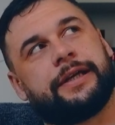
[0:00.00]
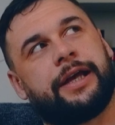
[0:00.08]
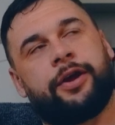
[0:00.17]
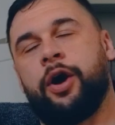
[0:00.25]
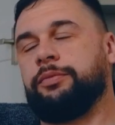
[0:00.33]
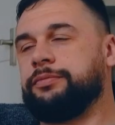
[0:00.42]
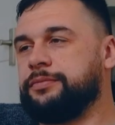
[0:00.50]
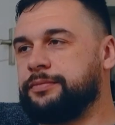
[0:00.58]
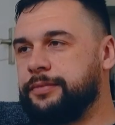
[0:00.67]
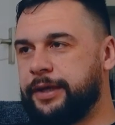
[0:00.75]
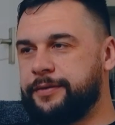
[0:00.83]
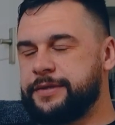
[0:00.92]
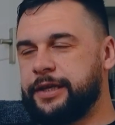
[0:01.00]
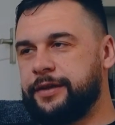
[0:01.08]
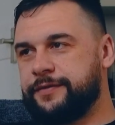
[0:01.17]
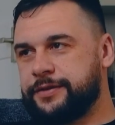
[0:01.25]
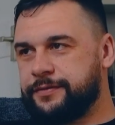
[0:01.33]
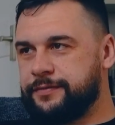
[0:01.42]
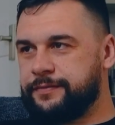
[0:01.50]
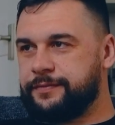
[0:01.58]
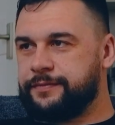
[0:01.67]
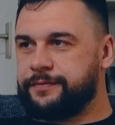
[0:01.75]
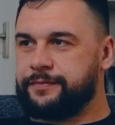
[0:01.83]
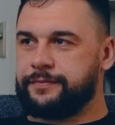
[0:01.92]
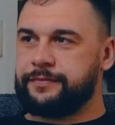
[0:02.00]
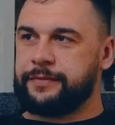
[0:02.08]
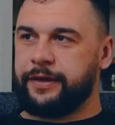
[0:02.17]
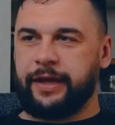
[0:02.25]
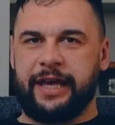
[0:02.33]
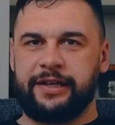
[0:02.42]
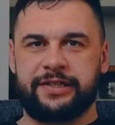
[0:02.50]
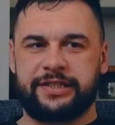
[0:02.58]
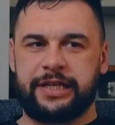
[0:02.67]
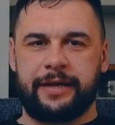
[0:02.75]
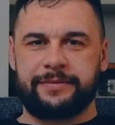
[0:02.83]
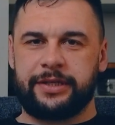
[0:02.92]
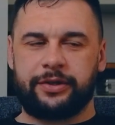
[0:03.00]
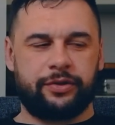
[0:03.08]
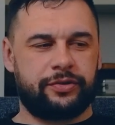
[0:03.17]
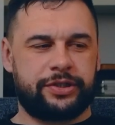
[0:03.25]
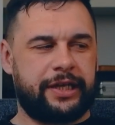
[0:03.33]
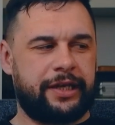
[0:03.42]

at home by themselves? Are there any steps they could